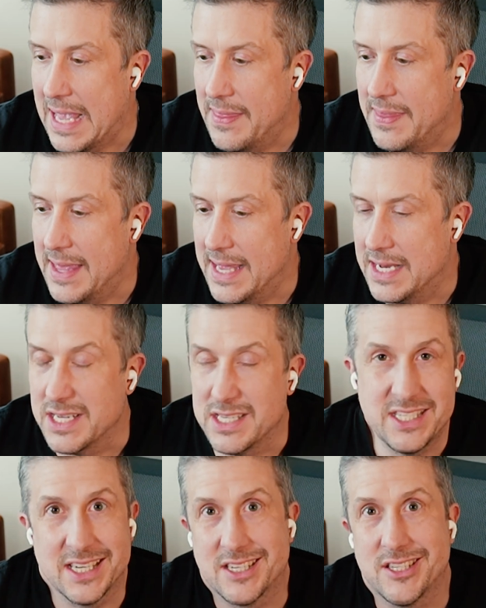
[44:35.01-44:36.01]
then
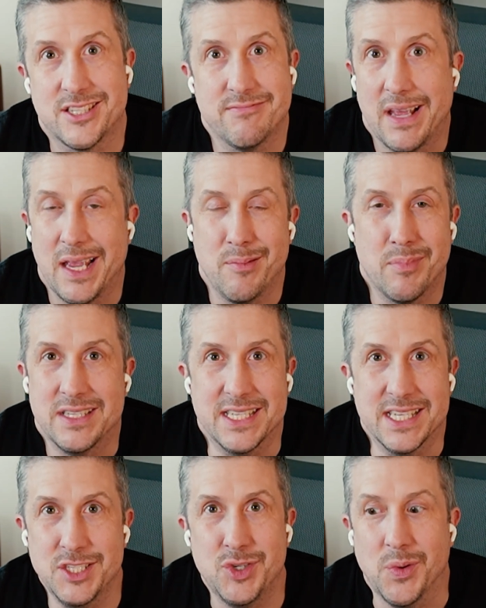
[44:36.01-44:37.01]
6, 8 months
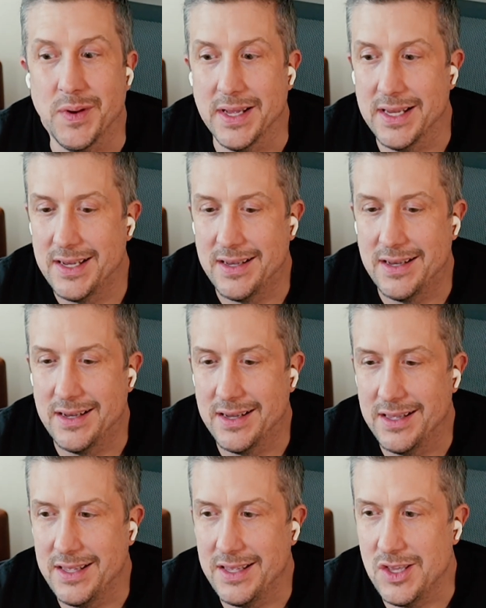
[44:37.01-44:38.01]
into it,
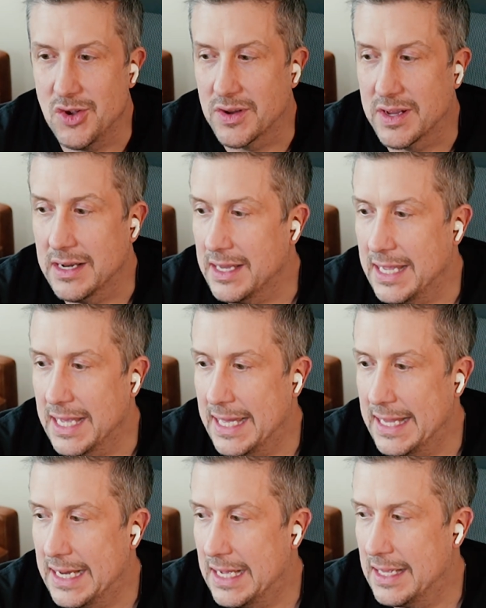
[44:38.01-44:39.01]
you're gonna
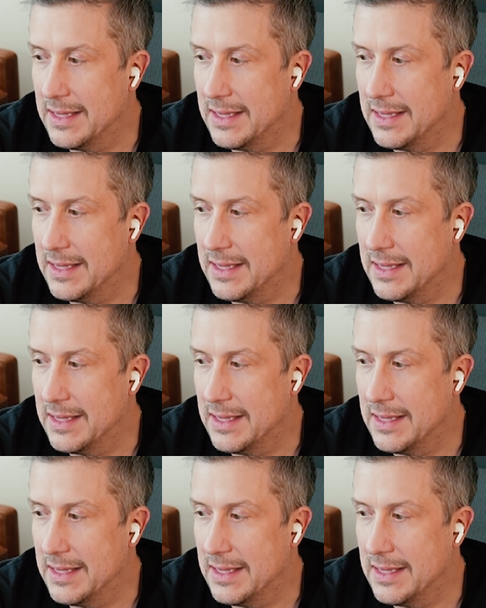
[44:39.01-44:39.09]
get